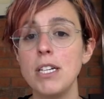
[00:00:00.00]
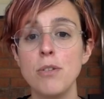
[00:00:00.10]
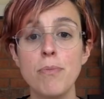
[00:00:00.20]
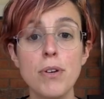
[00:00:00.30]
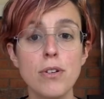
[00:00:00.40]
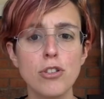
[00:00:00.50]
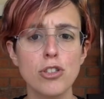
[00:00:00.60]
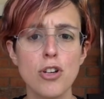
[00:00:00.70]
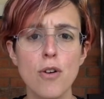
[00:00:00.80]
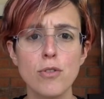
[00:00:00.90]
to books,
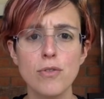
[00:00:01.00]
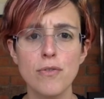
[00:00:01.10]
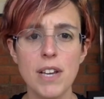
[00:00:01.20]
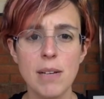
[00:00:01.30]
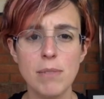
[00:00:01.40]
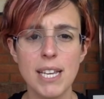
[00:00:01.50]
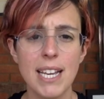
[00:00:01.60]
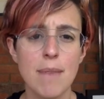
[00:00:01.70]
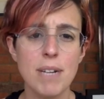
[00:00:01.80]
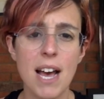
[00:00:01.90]
shows, films, they
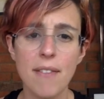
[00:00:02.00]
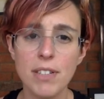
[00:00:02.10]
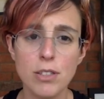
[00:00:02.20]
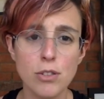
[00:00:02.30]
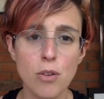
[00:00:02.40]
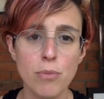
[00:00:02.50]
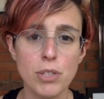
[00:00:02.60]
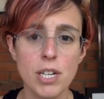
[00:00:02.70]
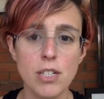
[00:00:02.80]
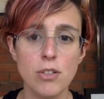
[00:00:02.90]
kept having these
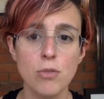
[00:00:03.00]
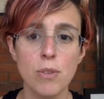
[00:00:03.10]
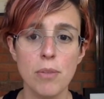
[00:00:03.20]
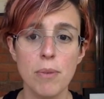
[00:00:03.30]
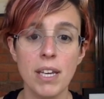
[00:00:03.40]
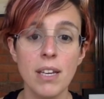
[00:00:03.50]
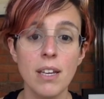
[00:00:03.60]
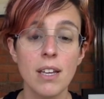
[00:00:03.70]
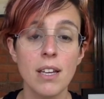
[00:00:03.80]
conversations with me.